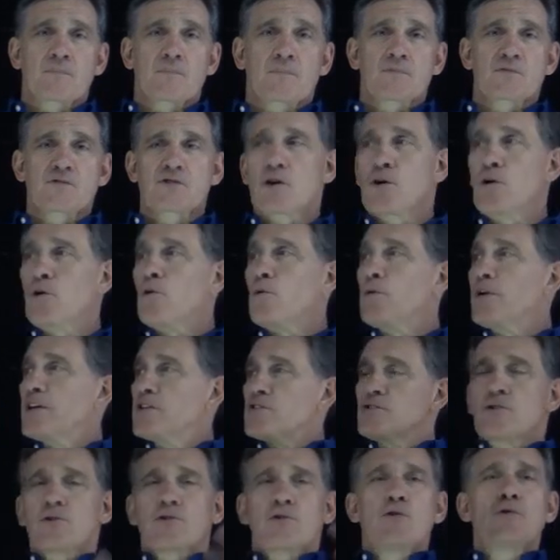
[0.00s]
So
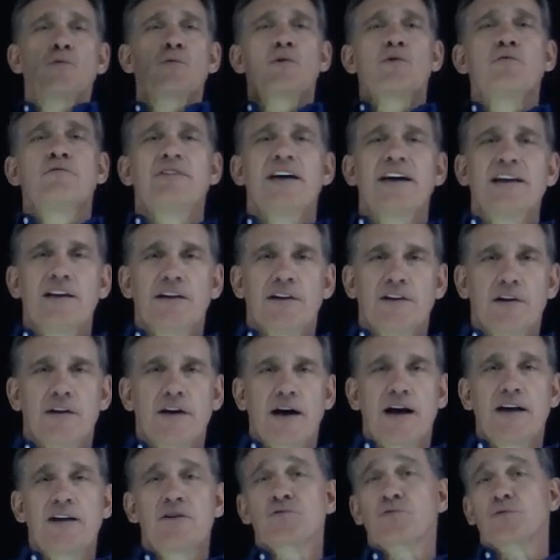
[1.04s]
is your guru
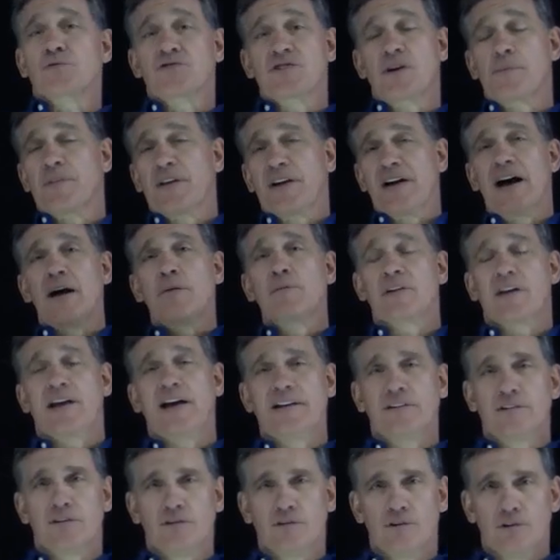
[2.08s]
vetted? Here's something I would
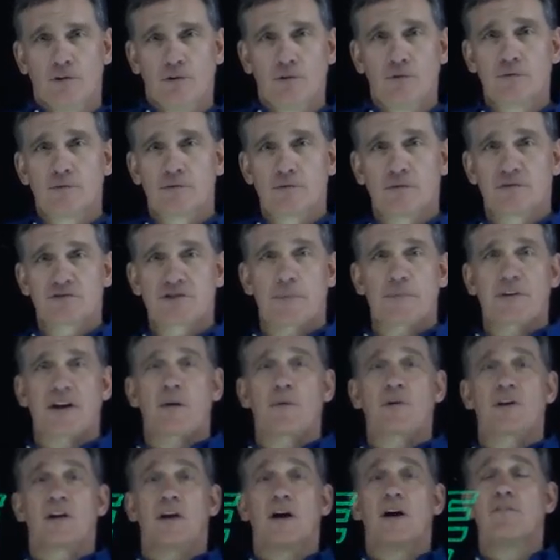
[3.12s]
like to do, something I
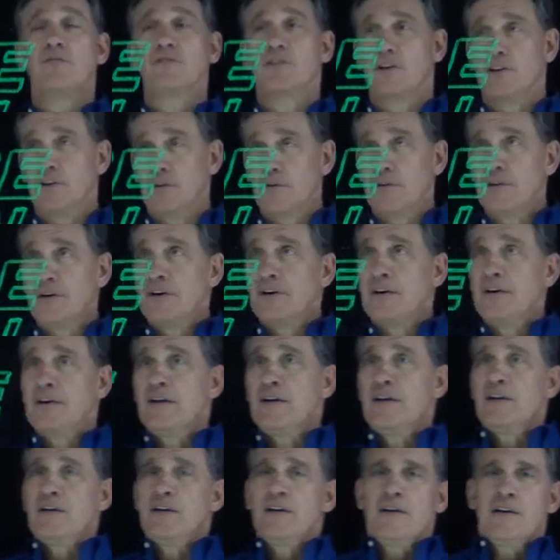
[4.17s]
would love to do.
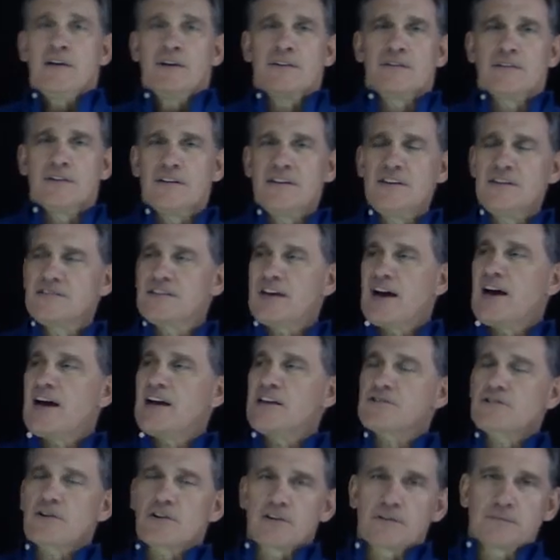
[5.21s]
These
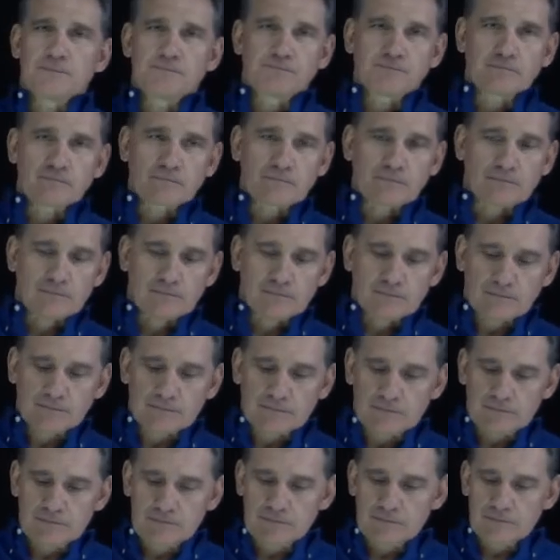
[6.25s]
guys are,
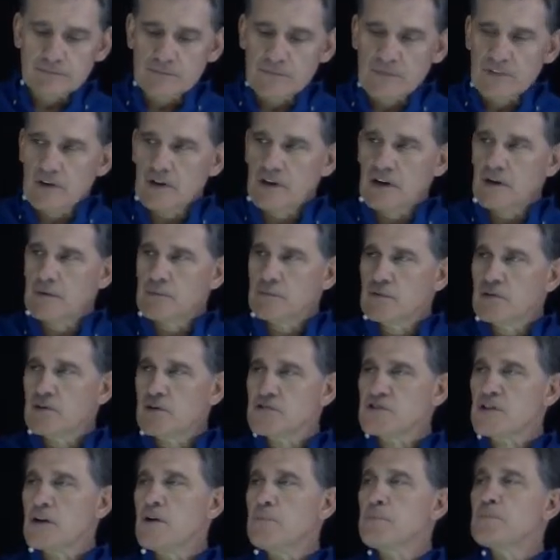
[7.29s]

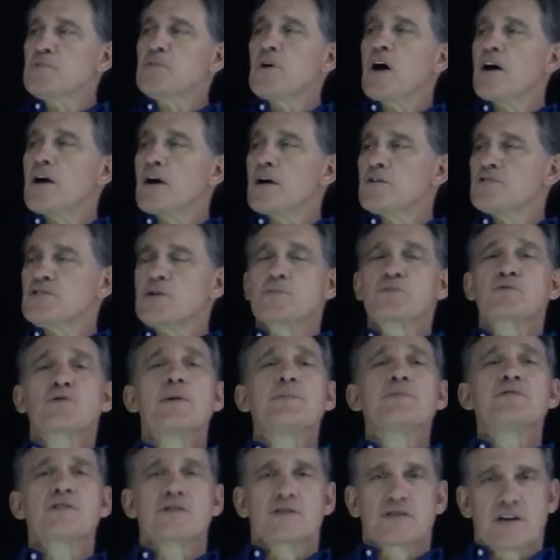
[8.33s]
there's a
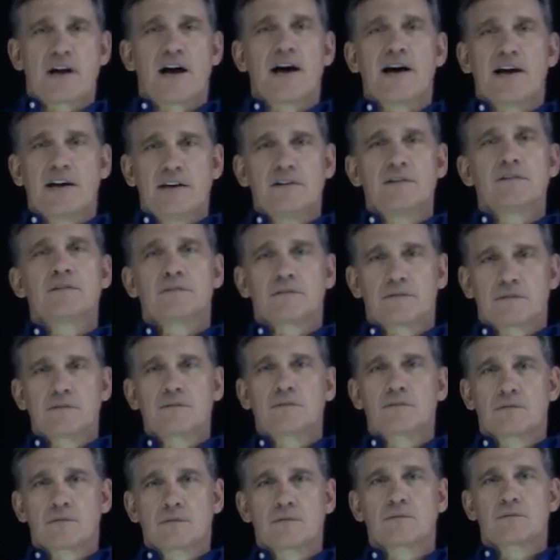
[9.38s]
subscription side
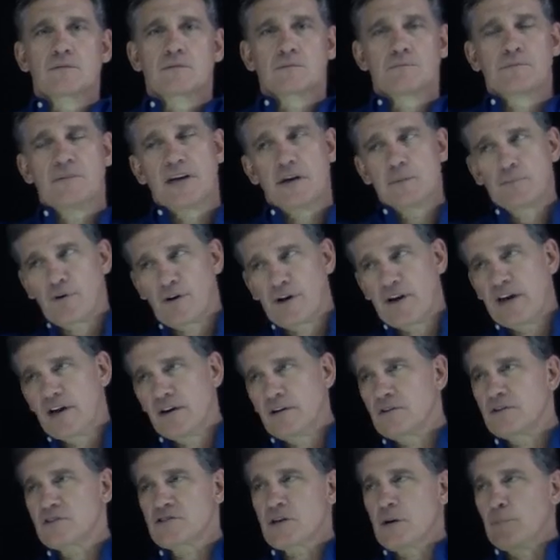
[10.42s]
being
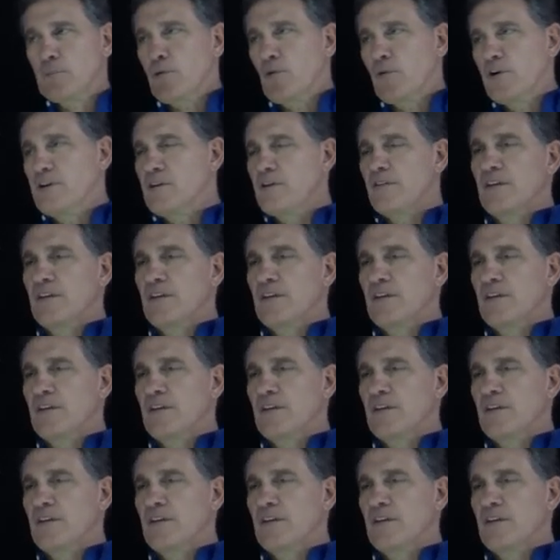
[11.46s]
planned at some point.